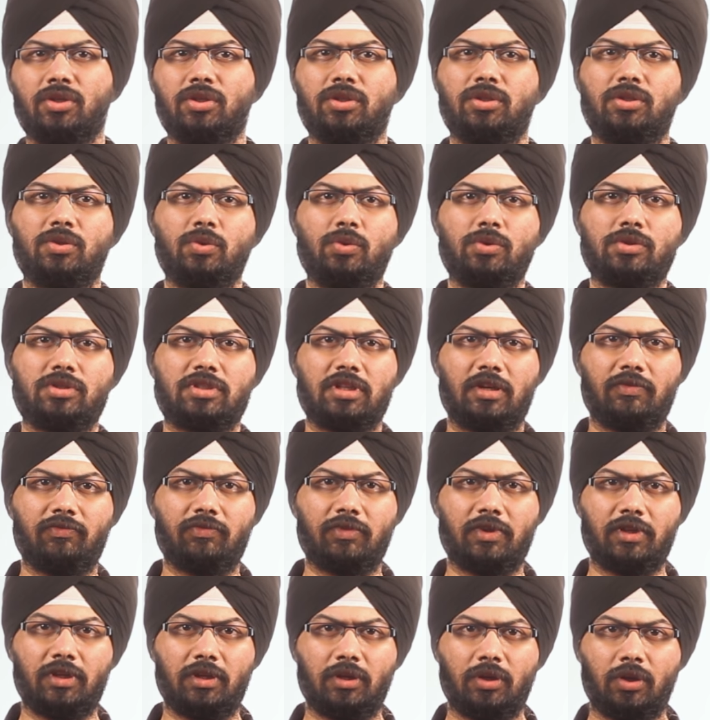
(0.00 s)
Choose
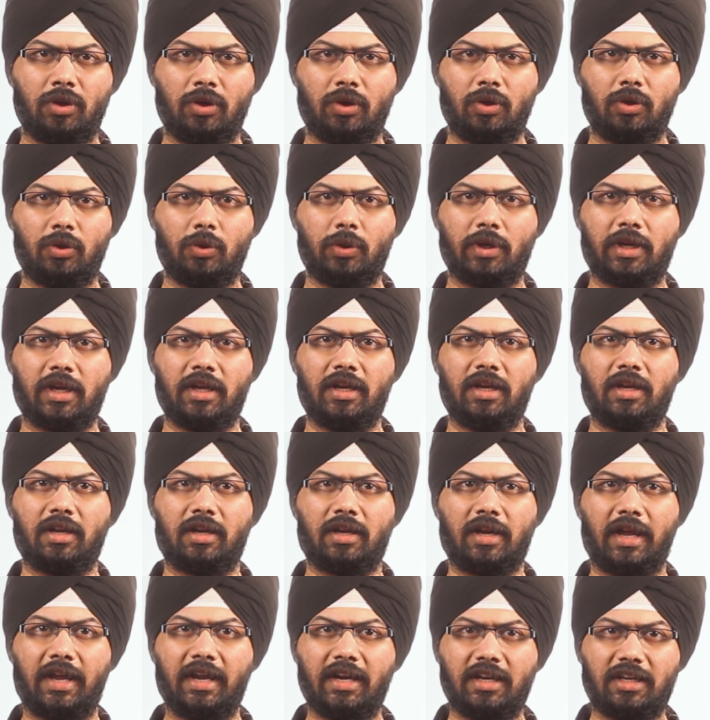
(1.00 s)
someone who can
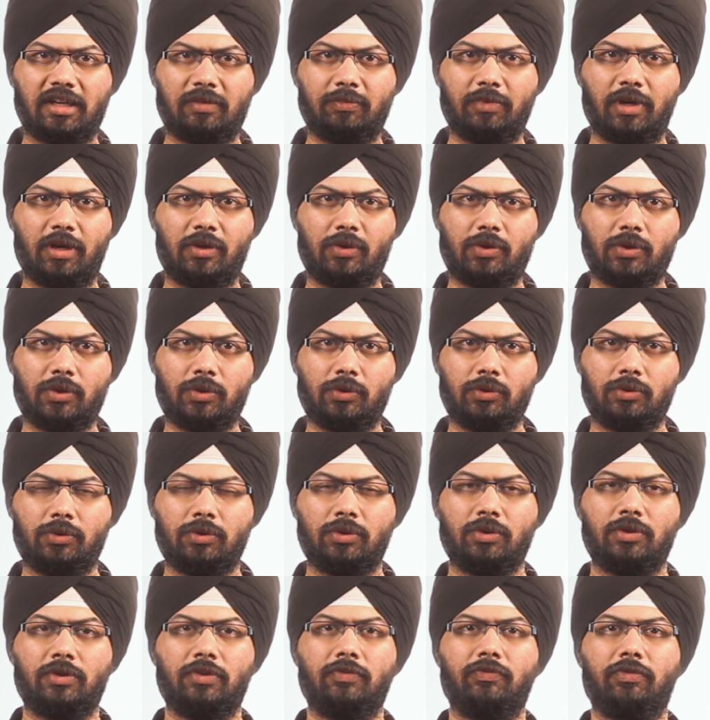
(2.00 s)
write about you
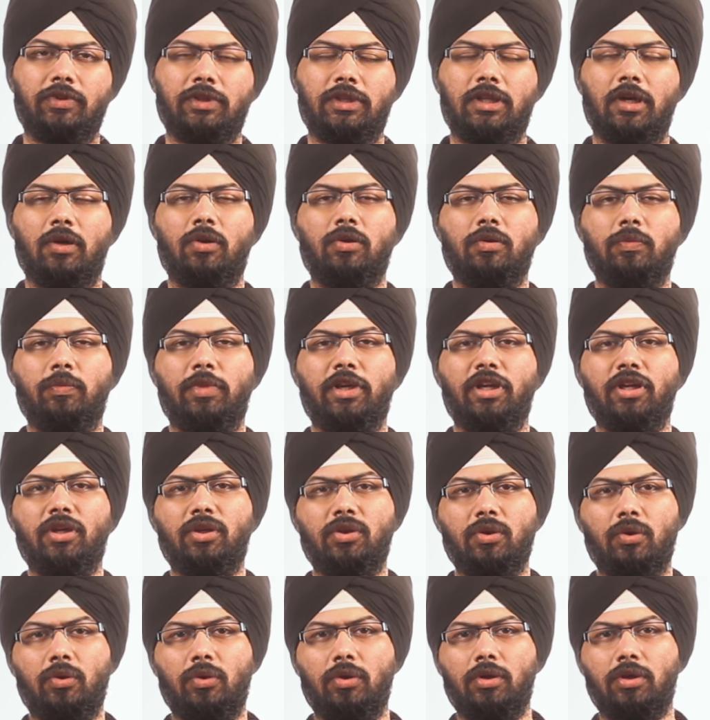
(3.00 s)
without being
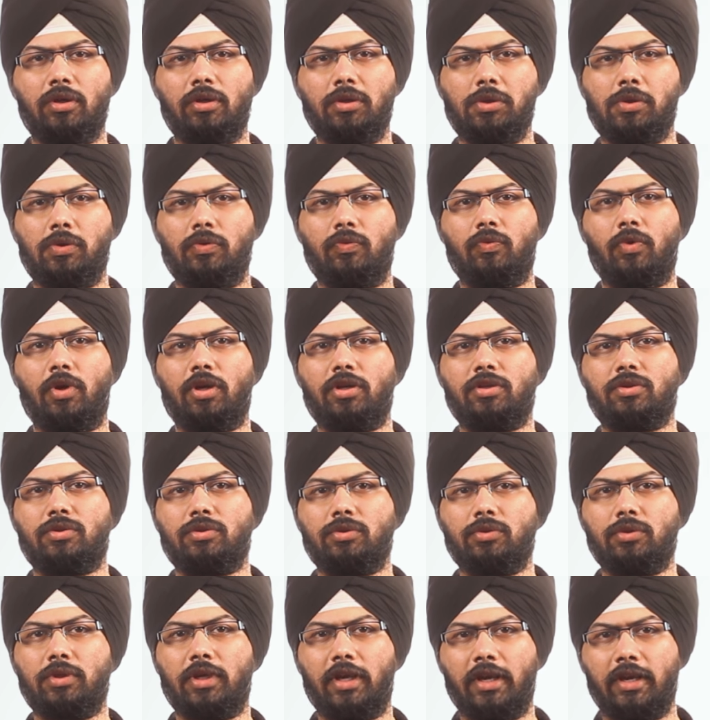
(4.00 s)
told what
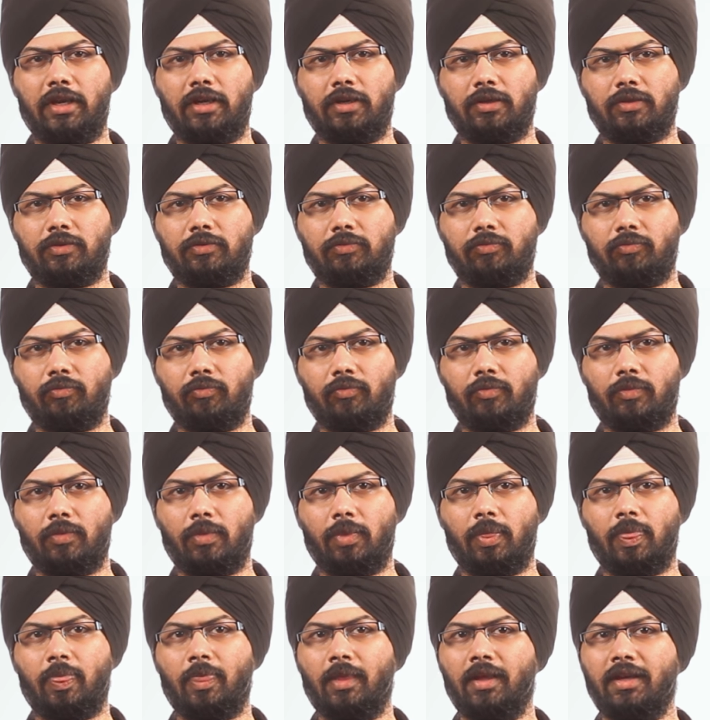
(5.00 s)
to write.
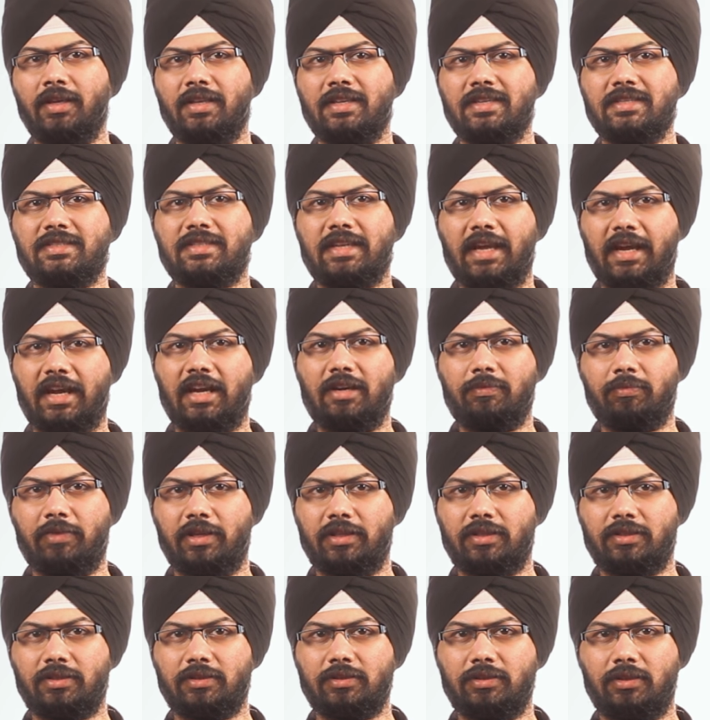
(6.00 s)
Second
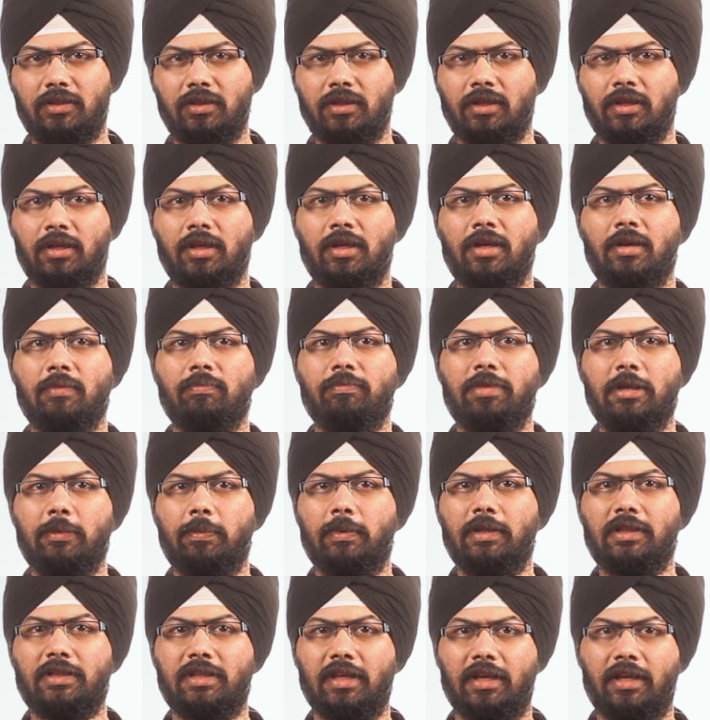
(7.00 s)
myth.
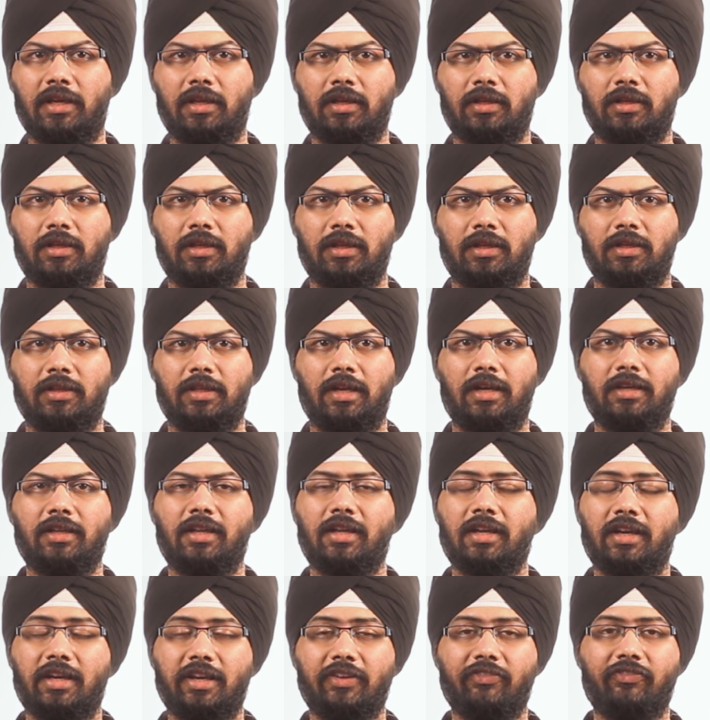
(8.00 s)
People think that
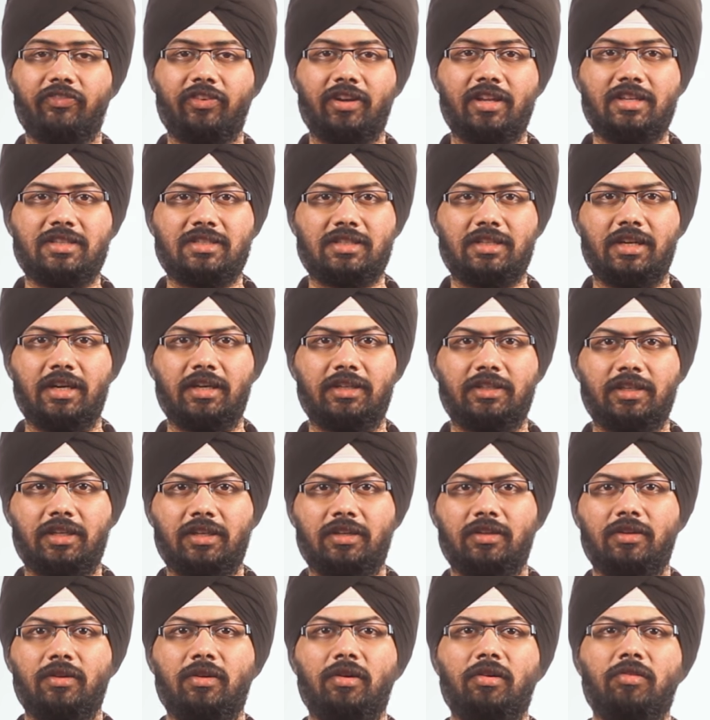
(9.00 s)
the reference
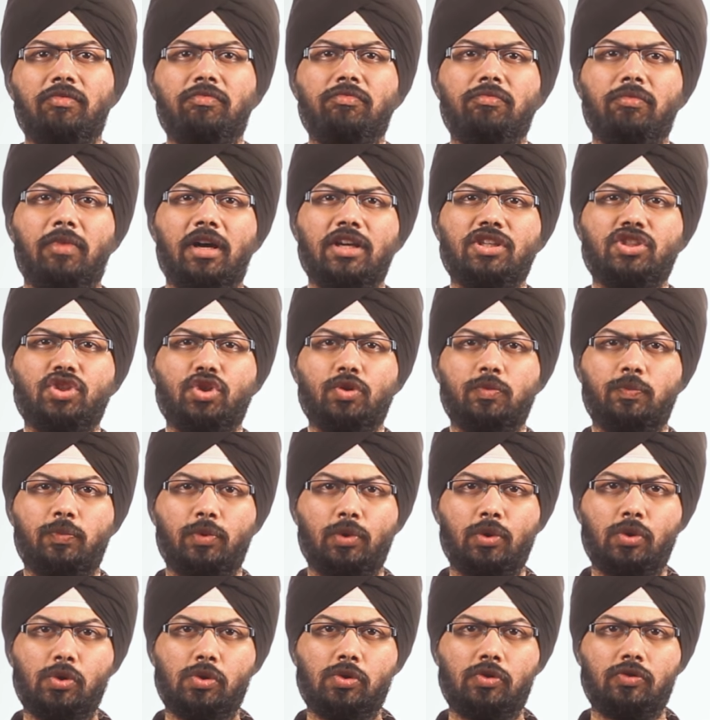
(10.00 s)
letter must
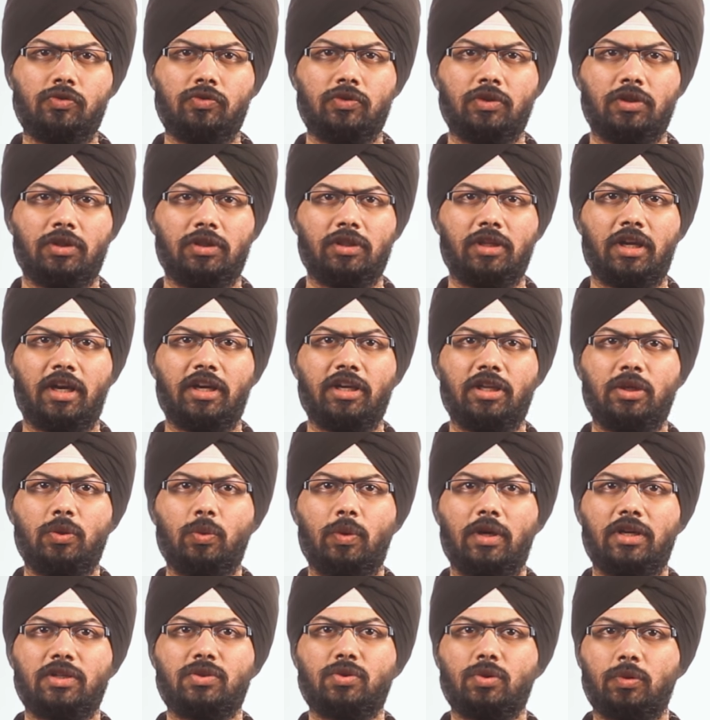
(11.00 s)
prove that
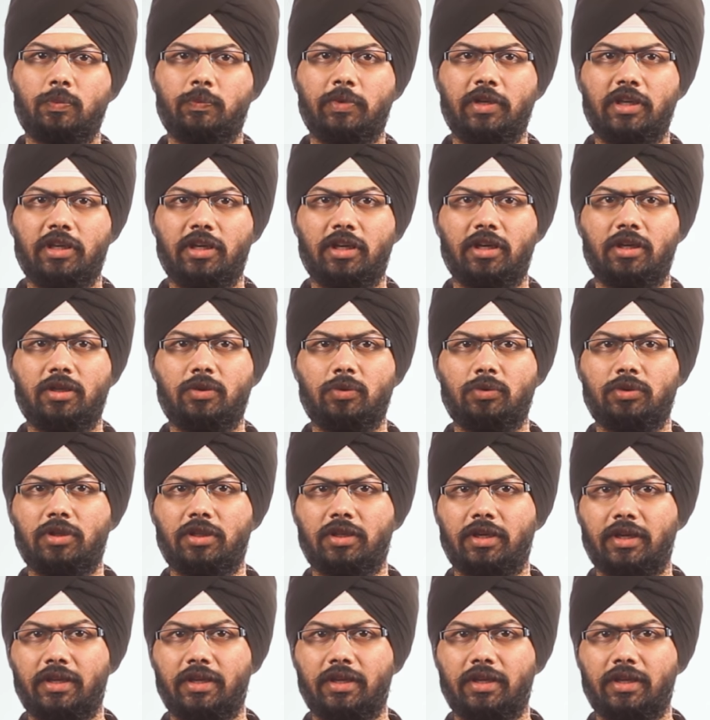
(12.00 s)
you are superior to the